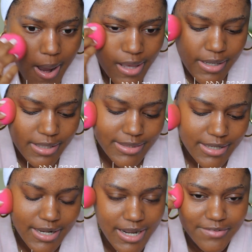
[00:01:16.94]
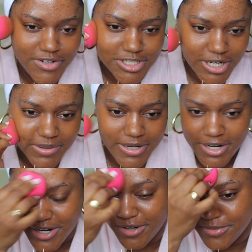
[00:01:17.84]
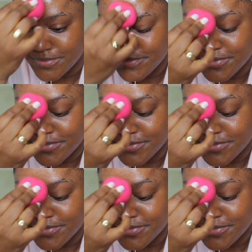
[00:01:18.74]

Gotta get that coverage going, girl.